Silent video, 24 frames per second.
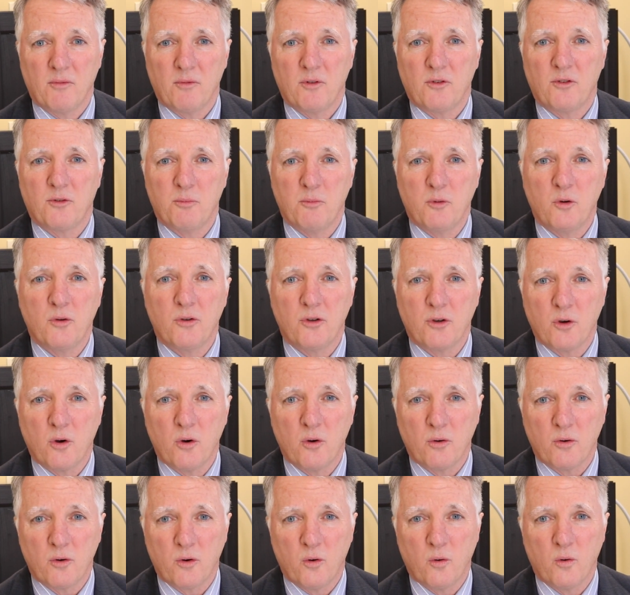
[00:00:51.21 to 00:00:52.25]
smooth your
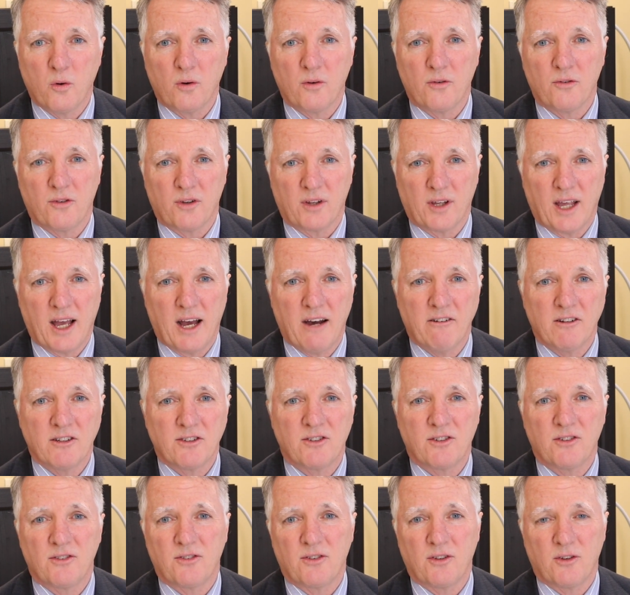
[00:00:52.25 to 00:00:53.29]
own corns and
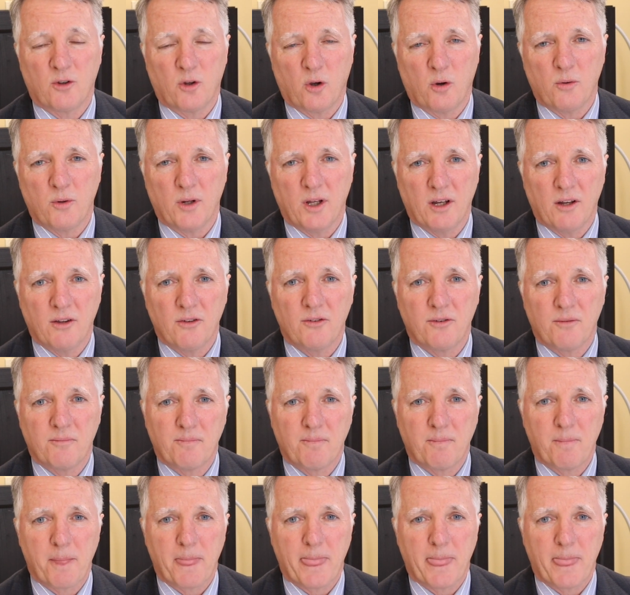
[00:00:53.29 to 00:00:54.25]
calluses and toenails.